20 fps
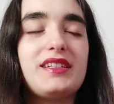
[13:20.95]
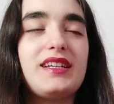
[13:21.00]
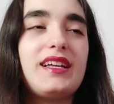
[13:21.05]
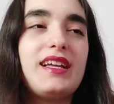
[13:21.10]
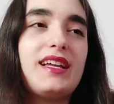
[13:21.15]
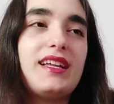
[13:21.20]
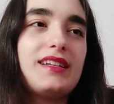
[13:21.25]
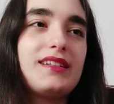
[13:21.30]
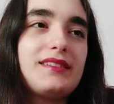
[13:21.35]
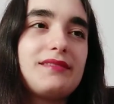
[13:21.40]

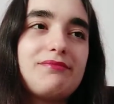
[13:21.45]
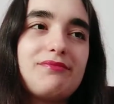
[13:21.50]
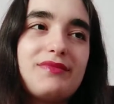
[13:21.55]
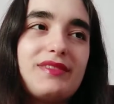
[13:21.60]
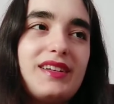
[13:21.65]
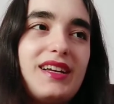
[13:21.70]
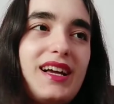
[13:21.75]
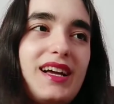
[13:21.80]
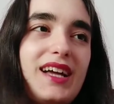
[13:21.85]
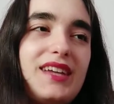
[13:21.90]
And
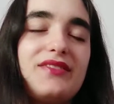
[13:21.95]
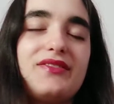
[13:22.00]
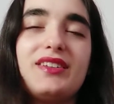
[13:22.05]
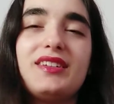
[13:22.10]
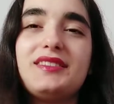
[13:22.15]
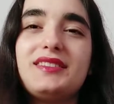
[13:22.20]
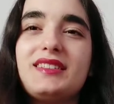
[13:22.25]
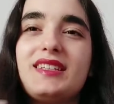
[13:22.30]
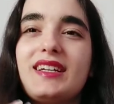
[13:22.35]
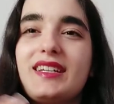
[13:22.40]
I
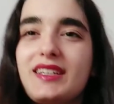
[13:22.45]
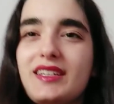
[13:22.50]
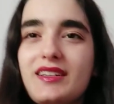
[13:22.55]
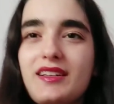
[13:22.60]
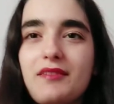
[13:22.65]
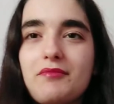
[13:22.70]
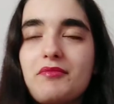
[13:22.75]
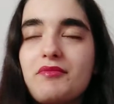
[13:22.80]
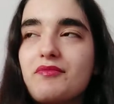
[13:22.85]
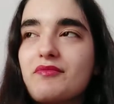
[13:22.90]
felt like
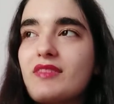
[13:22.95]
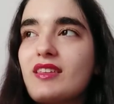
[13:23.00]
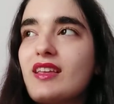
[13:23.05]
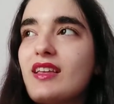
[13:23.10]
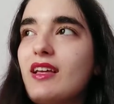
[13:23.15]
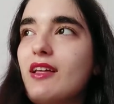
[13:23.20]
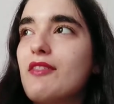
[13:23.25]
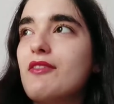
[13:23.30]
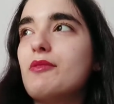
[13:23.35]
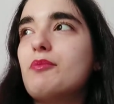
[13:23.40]

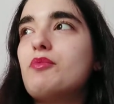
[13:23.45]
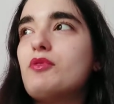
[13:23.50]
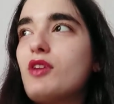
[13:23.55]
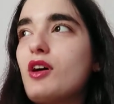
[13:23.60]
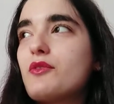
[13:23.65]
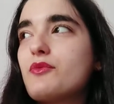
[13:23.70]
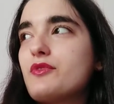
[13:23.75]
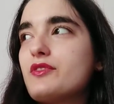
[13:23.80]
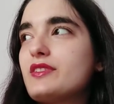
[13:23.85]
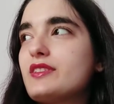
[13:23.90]
the
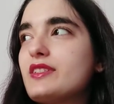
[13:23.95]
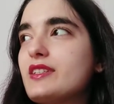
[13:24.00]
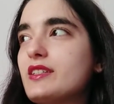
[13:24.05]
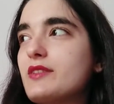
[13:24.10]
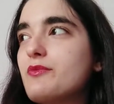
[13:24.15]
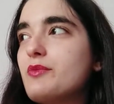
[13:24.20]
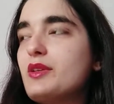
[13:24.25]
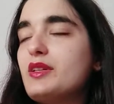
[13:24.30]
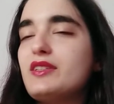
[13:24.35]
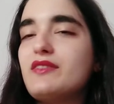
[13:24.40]
plot was
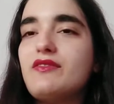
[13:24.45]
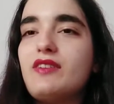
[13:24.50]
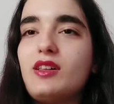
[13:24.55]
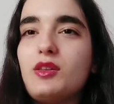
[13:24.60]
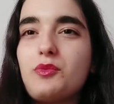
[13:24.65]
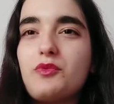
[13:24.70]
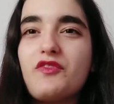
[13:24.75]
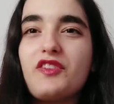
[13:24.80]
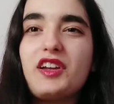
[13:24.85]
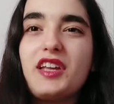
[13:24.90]
like being
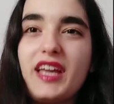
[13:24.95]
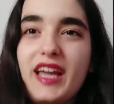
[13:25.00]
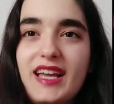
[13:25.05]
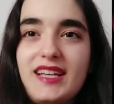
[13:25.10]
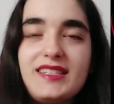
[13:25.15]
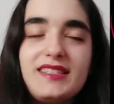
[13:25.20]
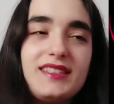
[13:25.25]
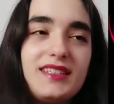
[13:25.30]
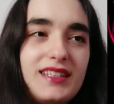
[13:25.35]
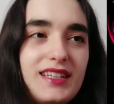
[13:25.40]
developed very
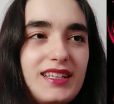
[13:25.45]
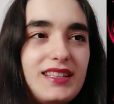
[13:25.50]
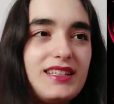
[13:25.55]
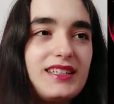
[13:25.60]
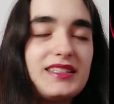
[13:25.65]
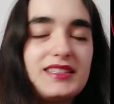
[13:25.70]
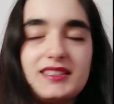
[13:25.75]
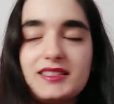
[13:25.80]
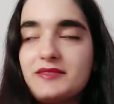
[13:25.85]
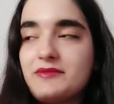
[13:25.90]
hastily,
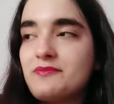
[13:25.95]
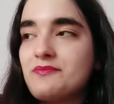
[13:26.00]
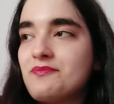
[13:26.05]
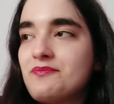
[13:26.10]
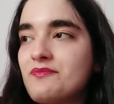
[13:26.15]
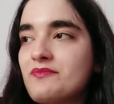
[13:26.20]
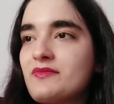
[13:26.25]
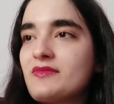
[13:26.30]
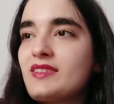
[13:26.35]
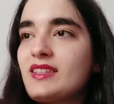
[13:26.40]
like
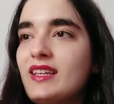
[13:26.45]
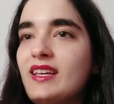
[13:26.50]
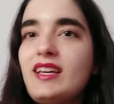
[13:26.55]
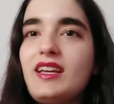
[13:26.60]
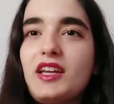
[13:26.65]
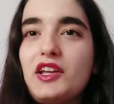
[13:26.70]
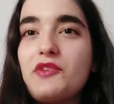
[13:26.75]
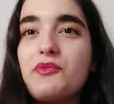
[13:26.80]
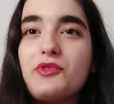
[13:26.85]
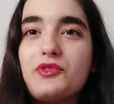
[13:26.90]

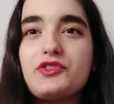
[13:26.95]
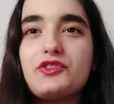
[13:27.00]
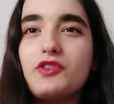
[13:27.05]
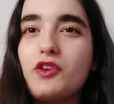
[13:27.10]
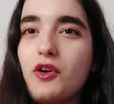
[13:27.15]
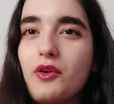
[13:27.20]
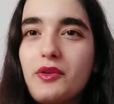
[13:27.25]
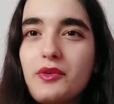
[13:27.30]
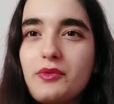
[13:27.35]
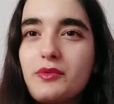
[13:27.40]
it was
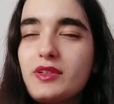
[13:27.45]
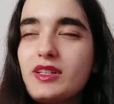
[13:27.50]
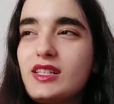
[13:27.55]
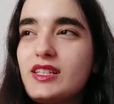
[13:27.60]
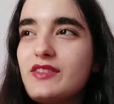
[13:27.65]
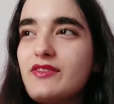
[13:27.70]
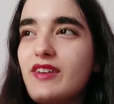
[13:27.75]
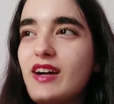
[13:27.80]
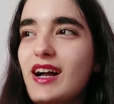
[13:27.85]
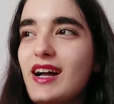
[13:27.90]
going really
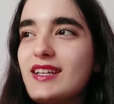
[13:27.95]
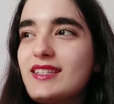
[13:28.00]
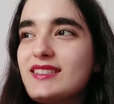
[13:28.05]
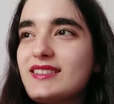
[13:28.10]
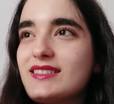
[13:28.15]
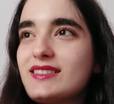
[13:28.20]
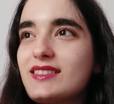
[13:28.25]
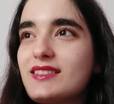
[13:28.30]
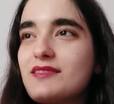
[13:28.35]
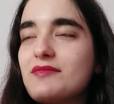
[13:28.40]

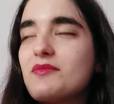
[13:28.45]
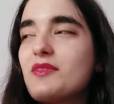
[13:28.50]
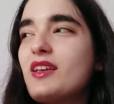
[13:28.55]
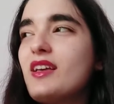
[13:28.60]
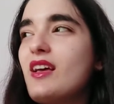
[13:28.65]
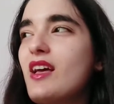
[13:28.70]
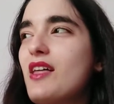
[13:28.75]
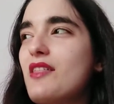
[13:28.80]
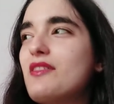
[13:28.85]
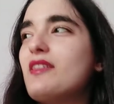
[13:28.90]
fast and
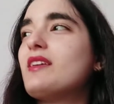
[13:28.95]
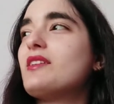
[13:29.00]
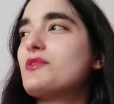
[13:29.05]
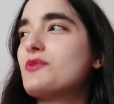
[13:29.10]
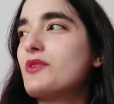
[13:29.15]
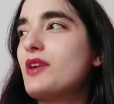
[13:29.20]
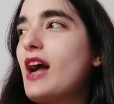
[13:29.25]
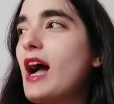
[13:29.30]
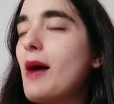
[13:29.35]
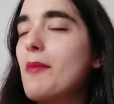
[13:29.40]
things
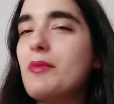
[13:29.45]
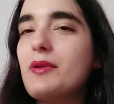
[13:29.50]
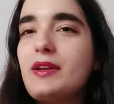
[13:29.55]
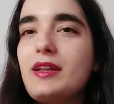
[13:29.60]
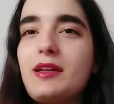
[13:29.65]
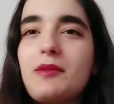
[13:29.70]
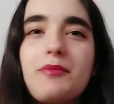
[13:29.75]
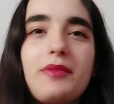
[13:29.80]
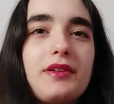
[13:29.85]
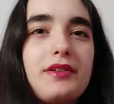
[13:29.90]
were
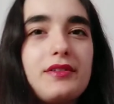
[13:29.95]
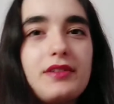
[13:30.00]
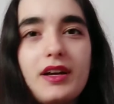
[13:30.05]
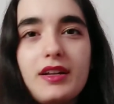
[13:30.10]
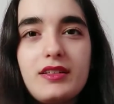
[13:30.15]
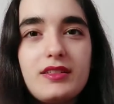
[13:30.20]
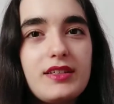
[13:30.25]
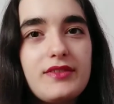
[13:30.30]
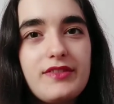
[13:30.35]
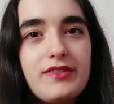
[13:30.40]
happening, but not a
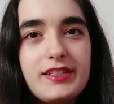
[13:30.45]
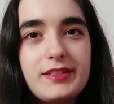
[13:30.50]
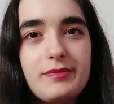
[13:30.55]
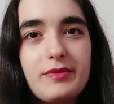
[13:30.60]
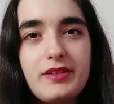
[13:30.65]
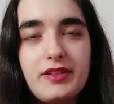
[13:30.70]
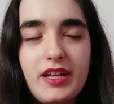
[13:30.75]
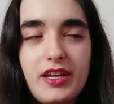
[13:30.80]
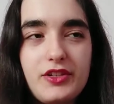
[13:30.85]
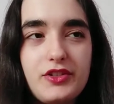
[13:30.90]
lot of
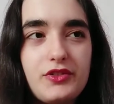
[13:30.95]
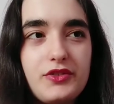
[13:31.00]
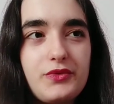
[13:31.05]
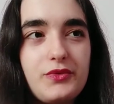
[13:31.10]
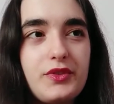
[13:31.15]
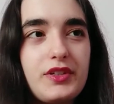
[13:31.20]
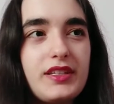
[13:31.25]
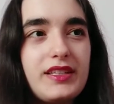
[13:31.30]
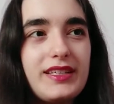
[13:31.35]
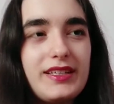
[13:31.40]
explanations were
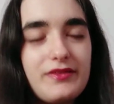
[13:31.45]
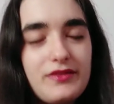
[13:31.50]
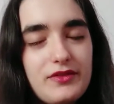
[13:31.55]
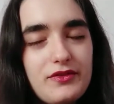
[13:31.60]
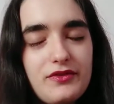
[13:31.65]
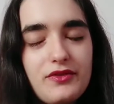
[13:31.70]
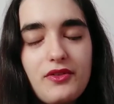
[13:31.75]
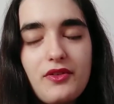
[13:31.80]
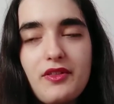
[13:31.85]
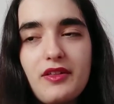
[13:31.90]
given
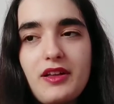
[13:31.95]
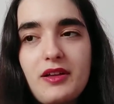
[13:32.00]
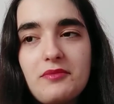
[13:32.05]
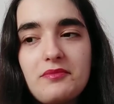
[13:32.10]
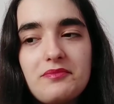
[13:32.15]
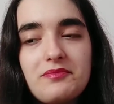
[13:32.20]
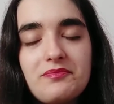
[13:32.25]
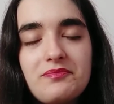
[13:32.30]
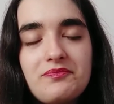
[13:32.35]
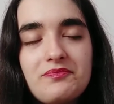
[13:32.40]
for them.